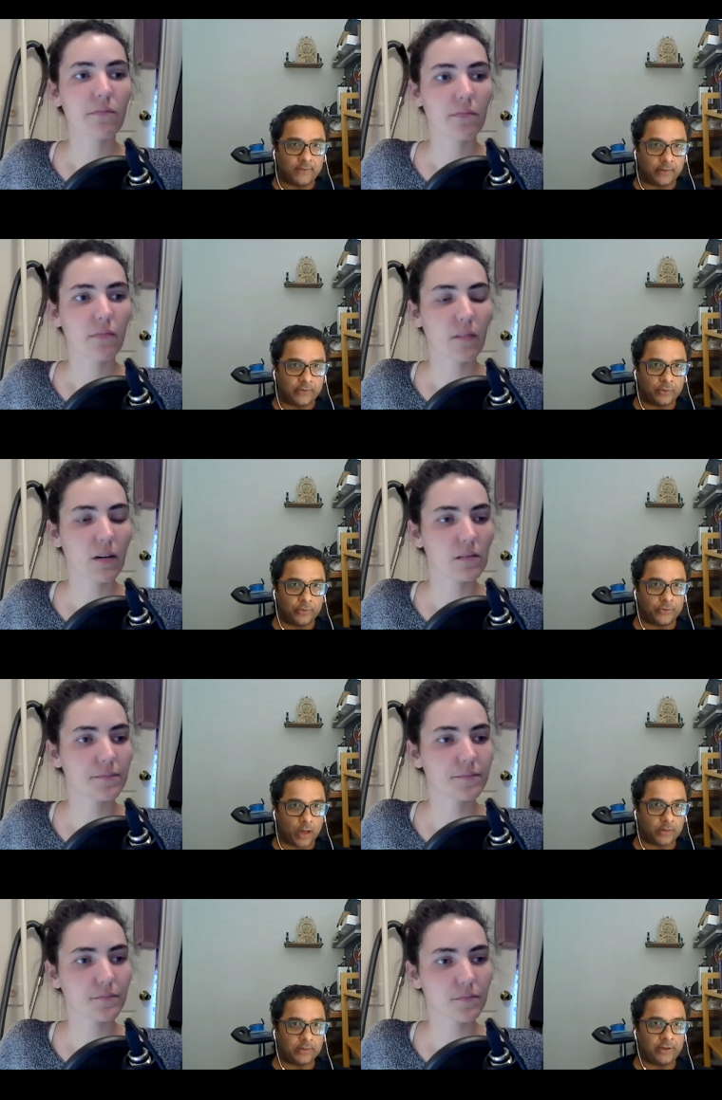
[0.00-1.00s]
Speaker 1: does it who's
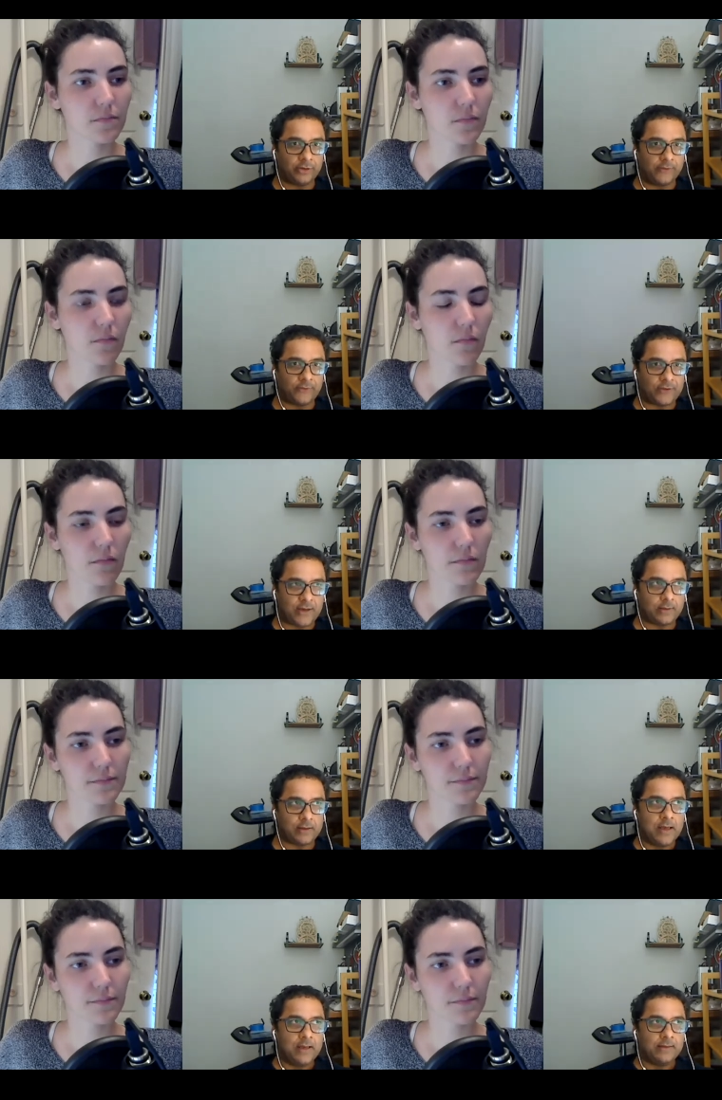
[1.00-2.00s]
not a nation state
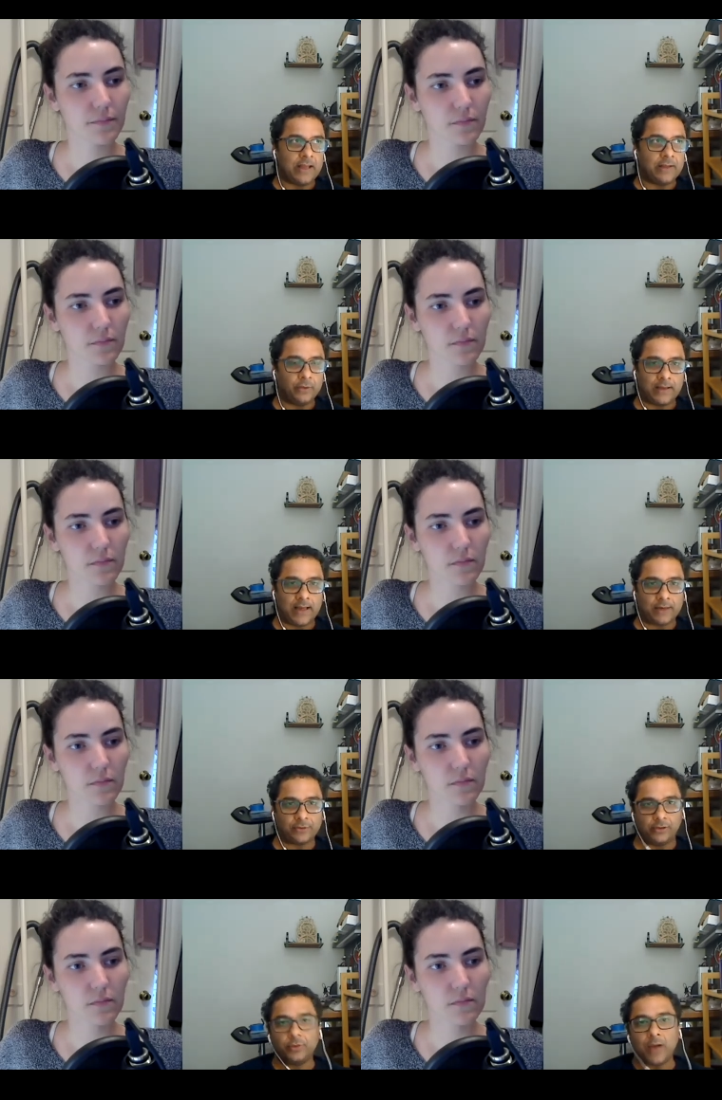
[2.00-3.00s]
then you can
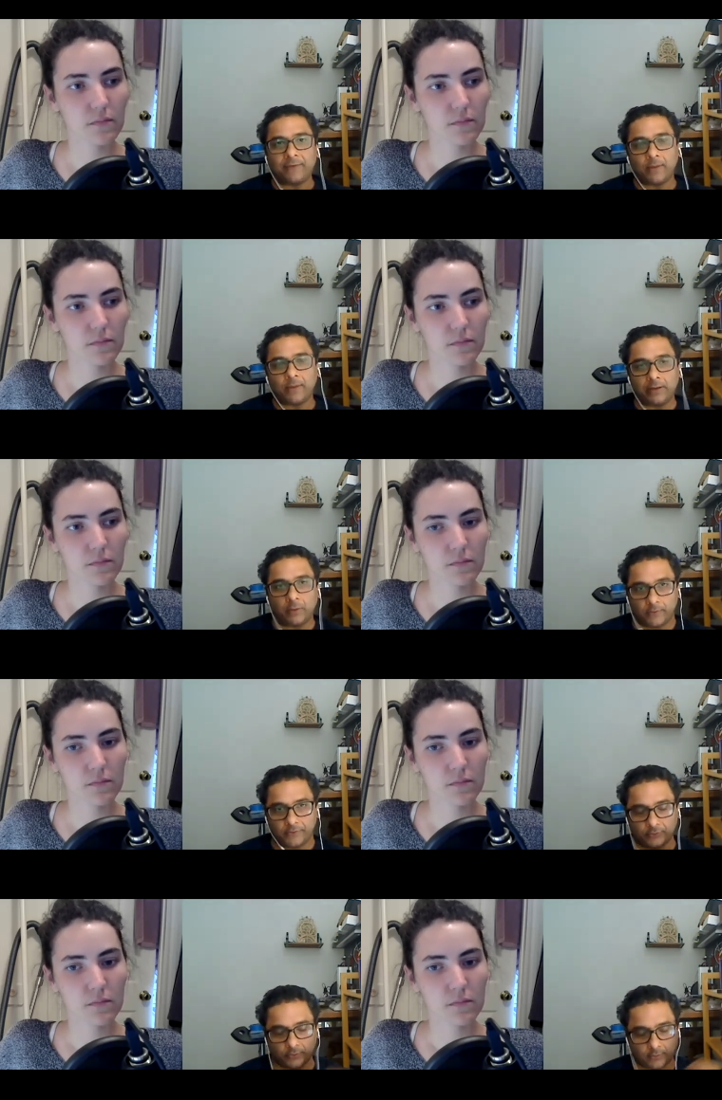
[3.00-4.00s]
actually you have some recourse
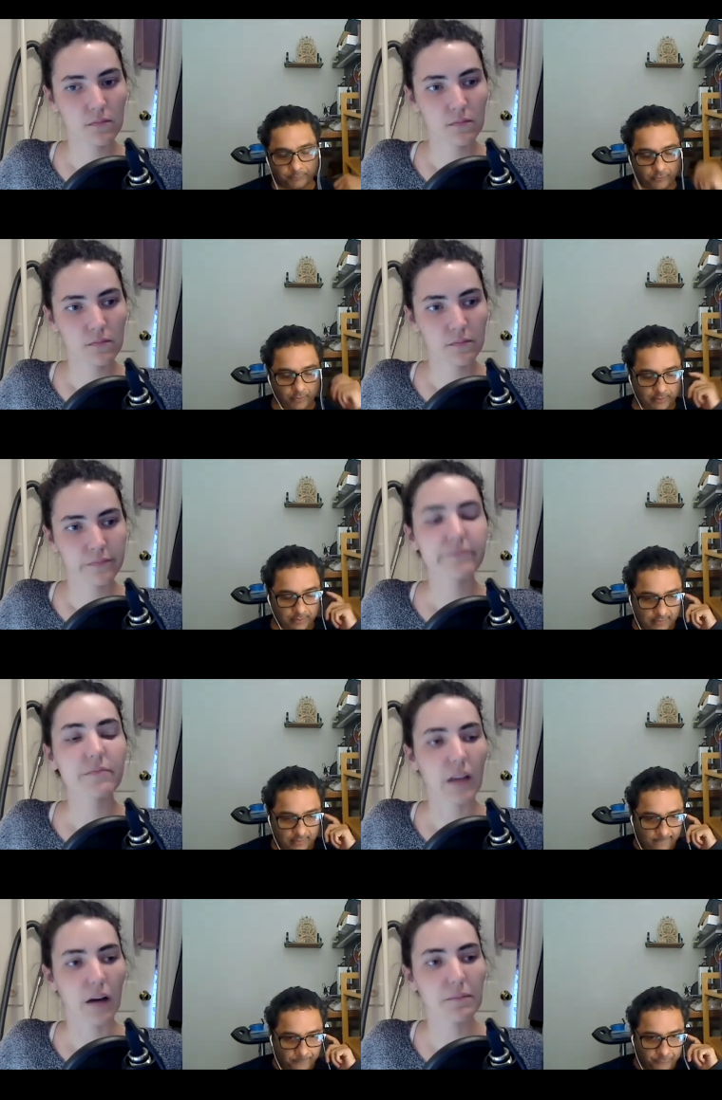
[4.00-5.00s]
so, right
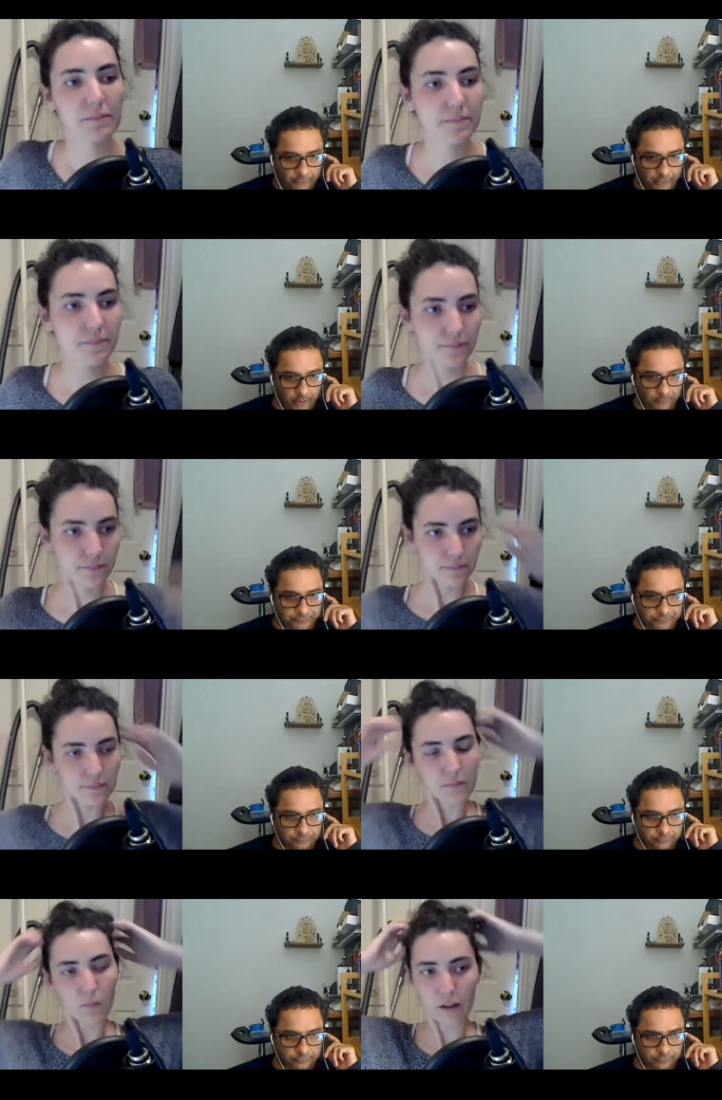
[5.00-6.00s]
yeah um,
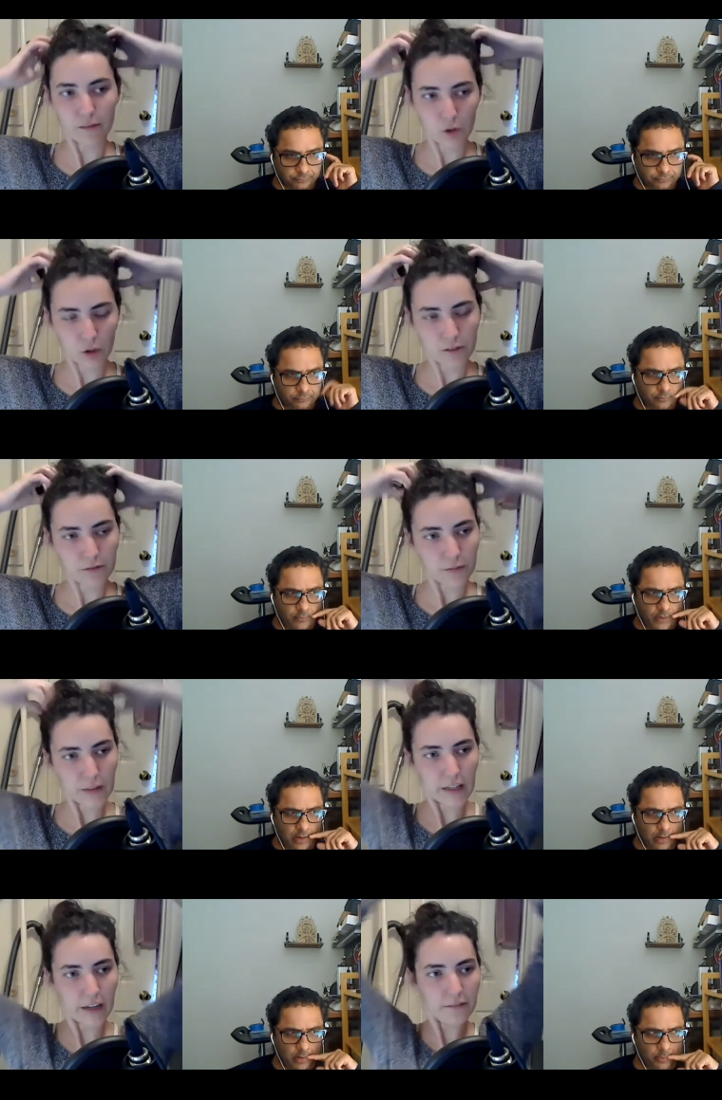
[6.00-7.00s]
Speaker 2: well sort of
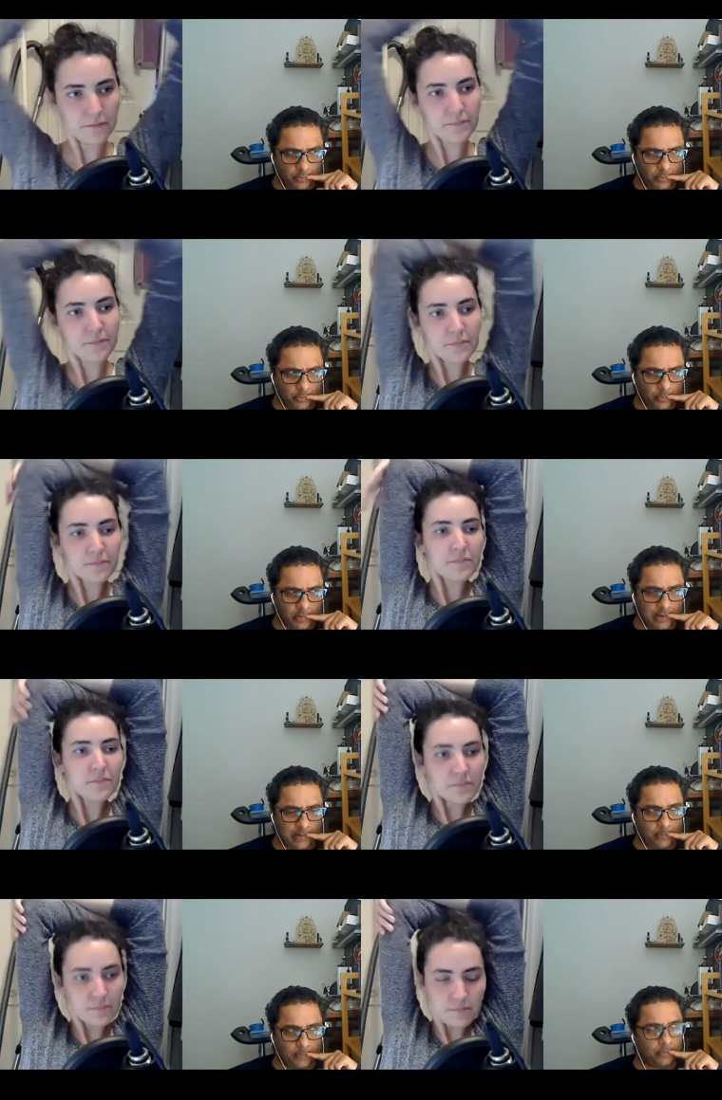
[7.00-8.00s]
uh,
Speaker 1: yeah
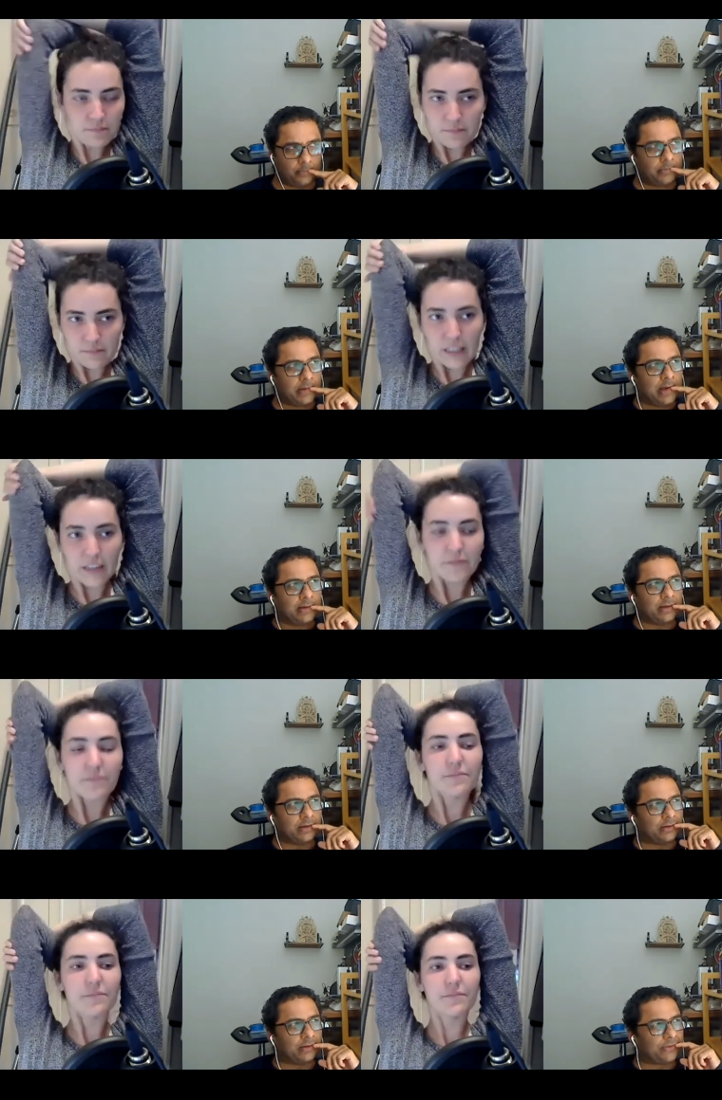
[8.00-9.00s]
yeah
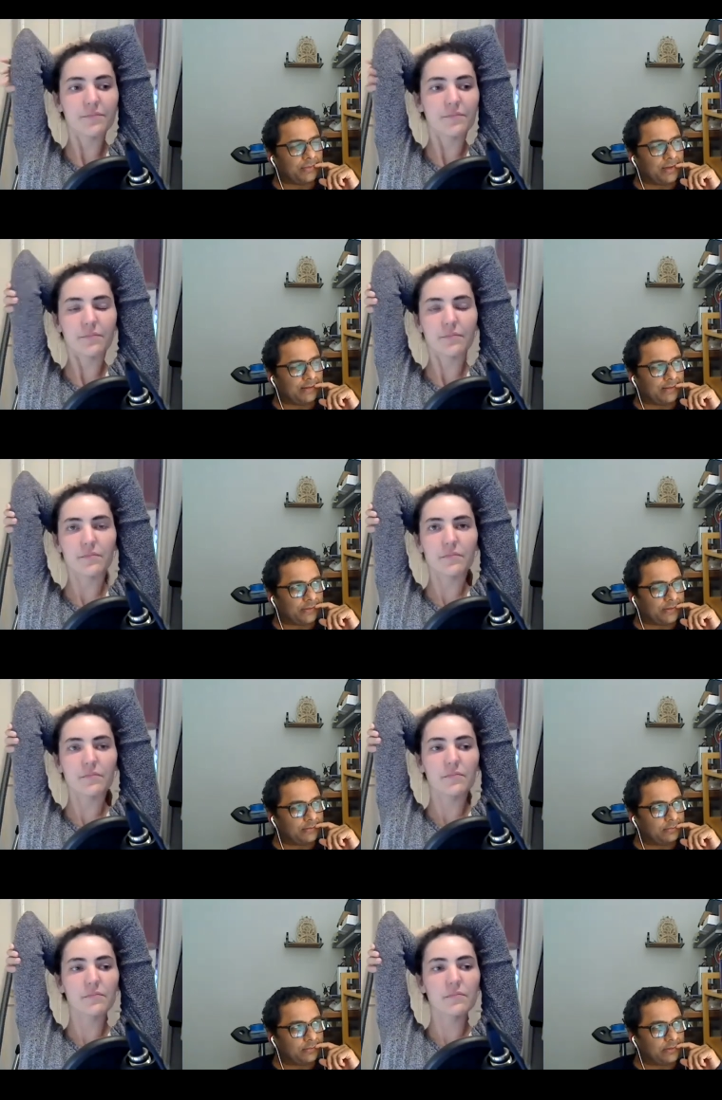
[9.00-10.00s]
uh, uh, something else i was
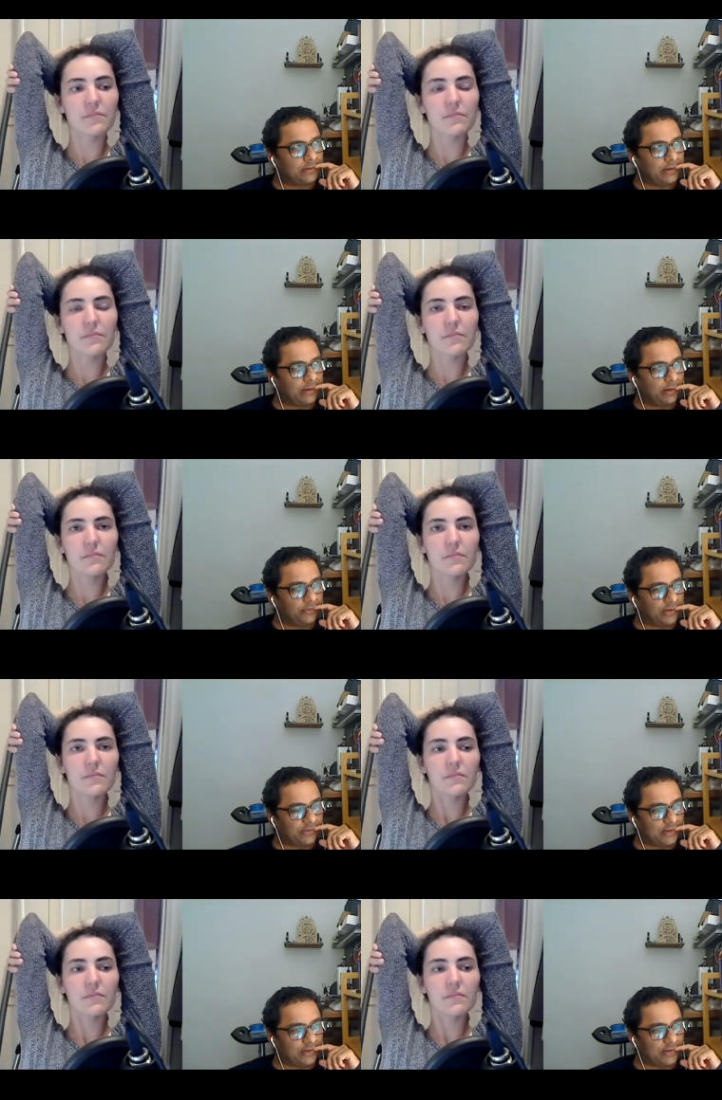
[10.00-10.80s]
thinking of just